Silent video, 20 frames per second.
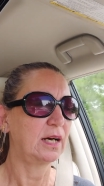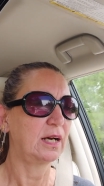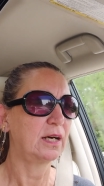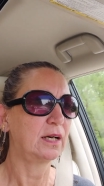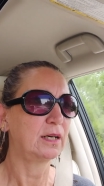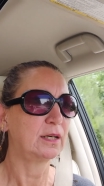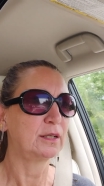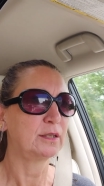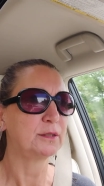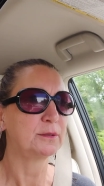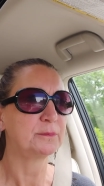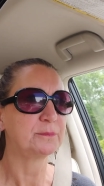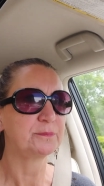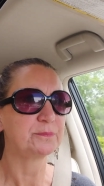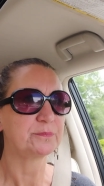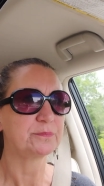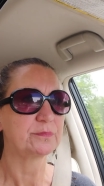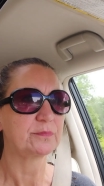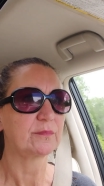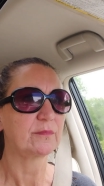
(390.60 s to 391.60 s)

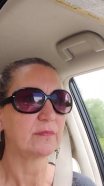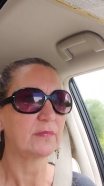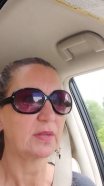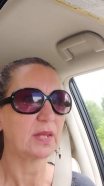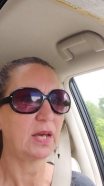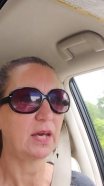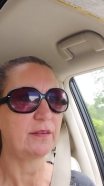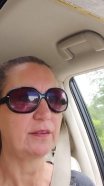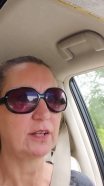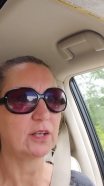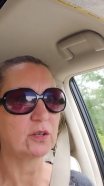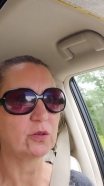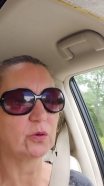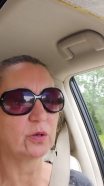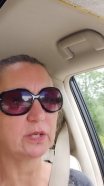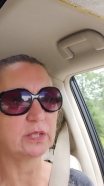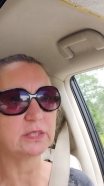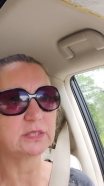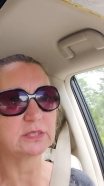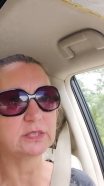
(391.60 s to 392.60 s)
Um, and then,
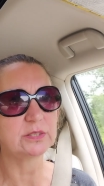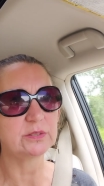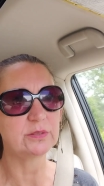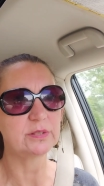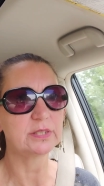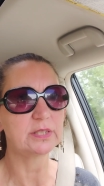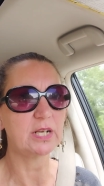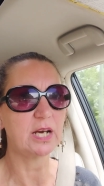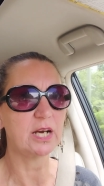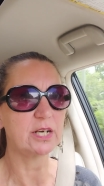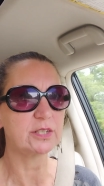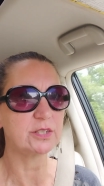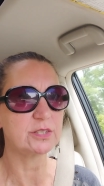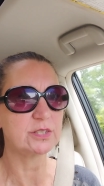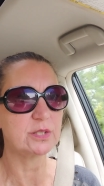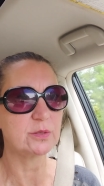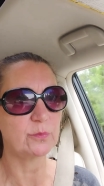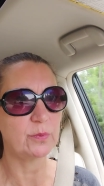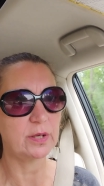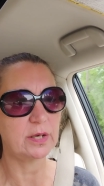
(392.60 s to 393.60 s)
according to the
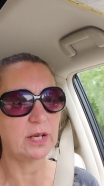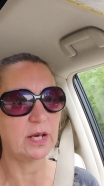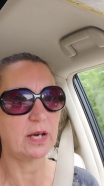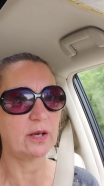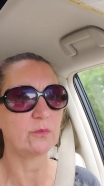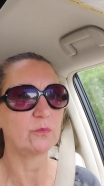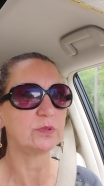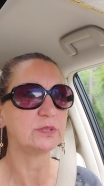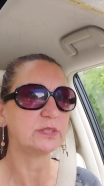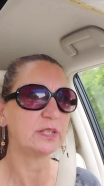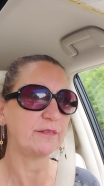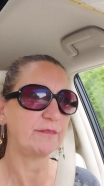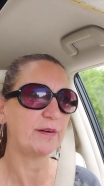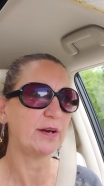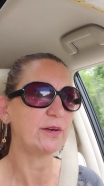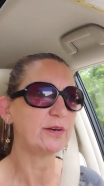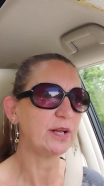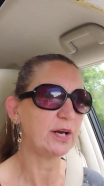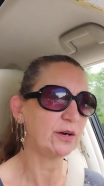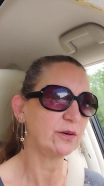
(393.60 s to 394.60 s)
doctors and whatnot, once they
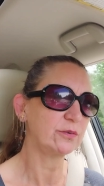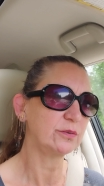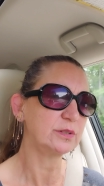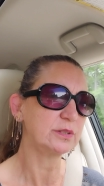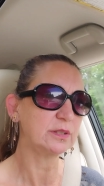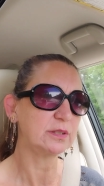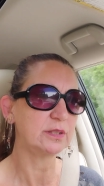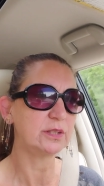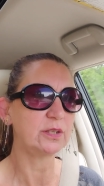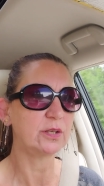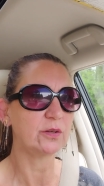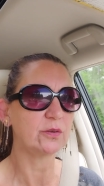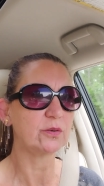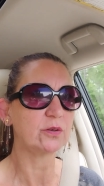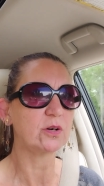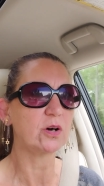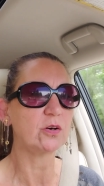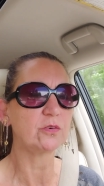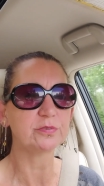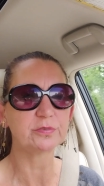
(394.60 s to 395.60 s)
found out, you know,
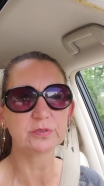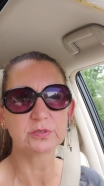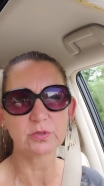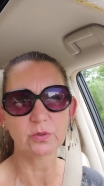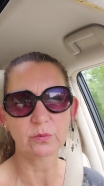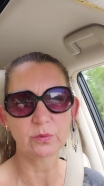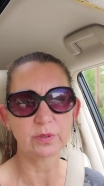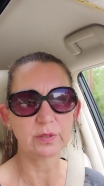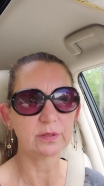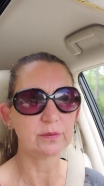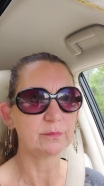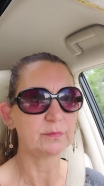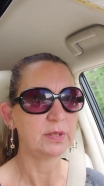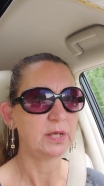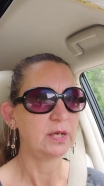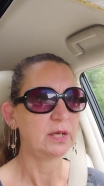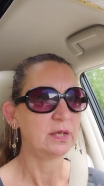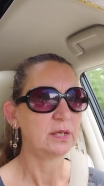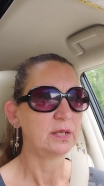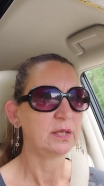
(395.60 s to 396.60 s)
Gulf Storm,
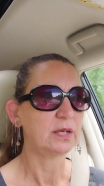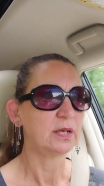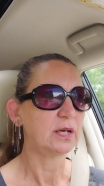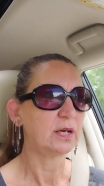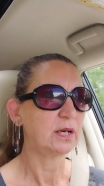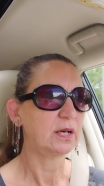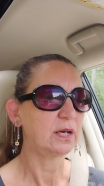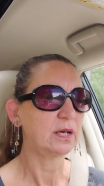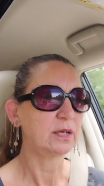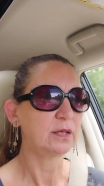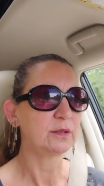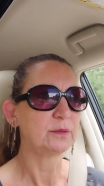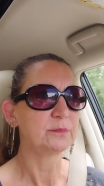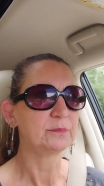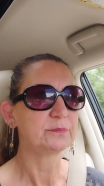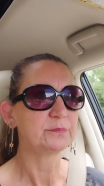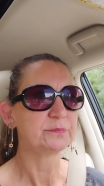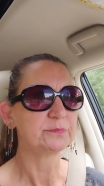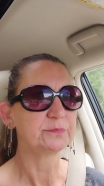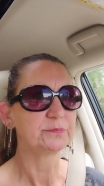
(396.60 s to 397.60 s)

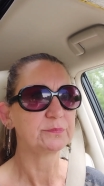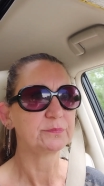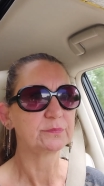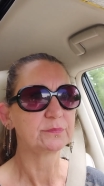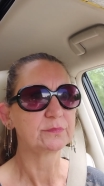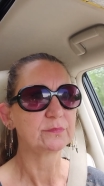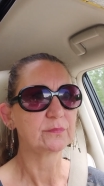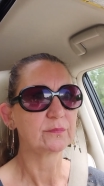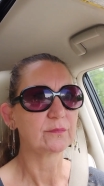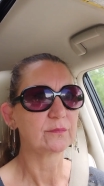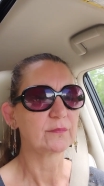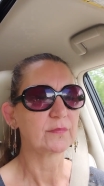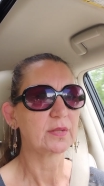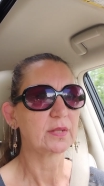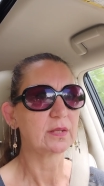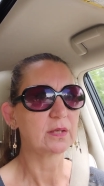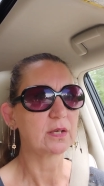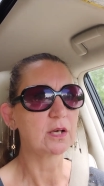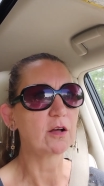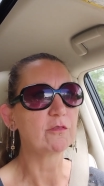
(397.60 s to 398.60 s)

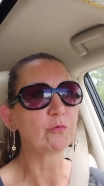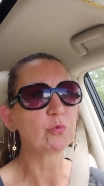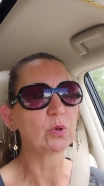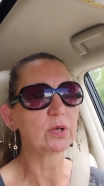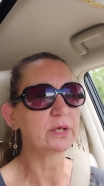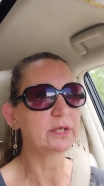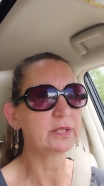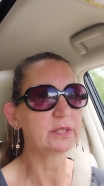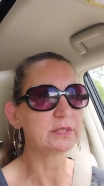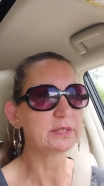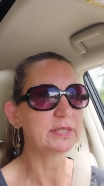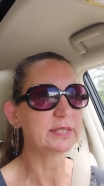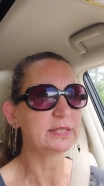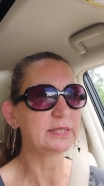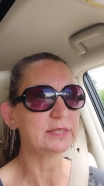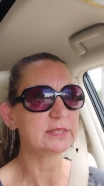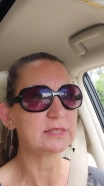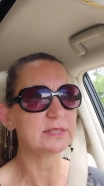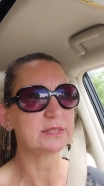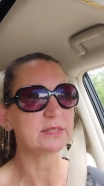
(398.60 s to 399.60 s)
um, Gulf War
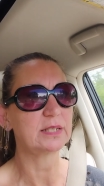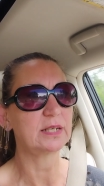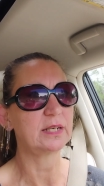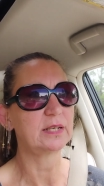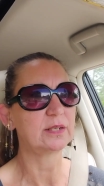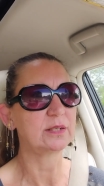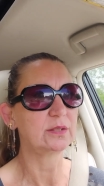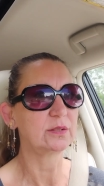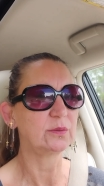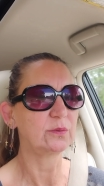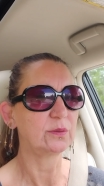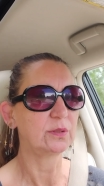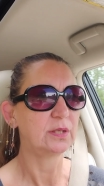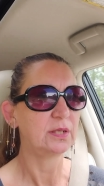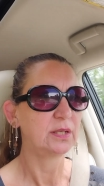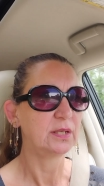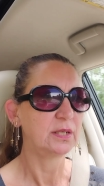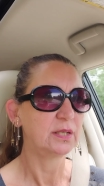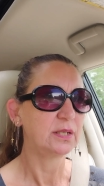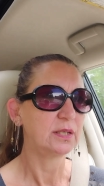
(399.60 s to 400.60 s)
illness,
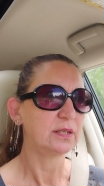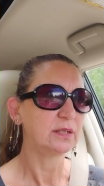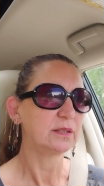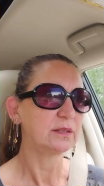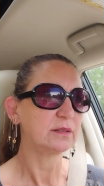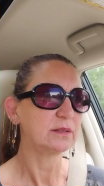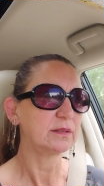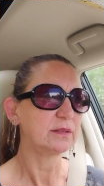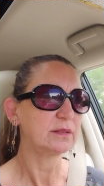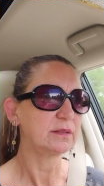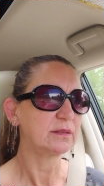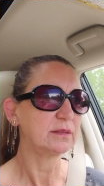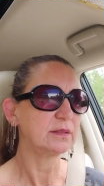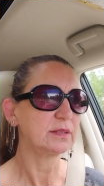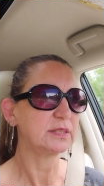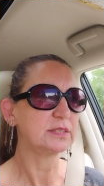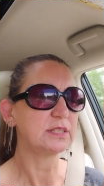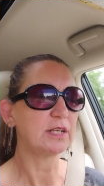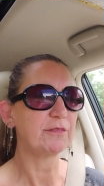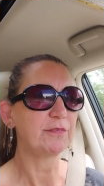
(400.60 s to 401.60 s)

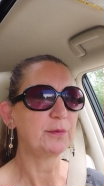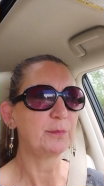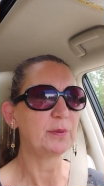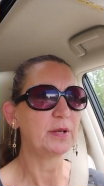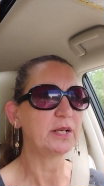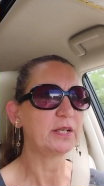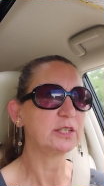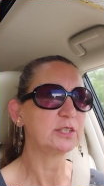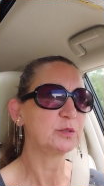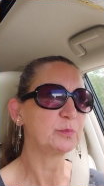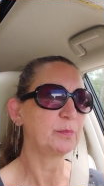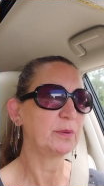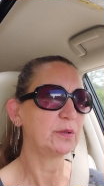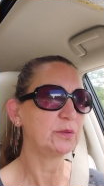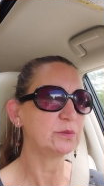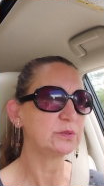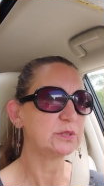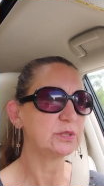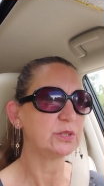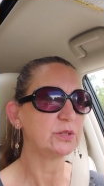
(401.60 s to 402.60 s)
and stuff he'd been
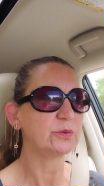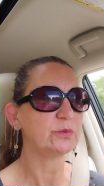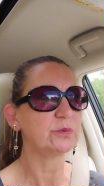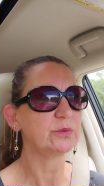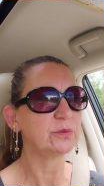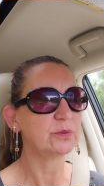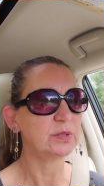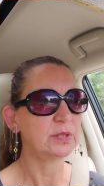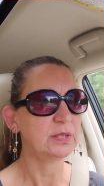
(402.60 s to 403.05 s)
exposed to,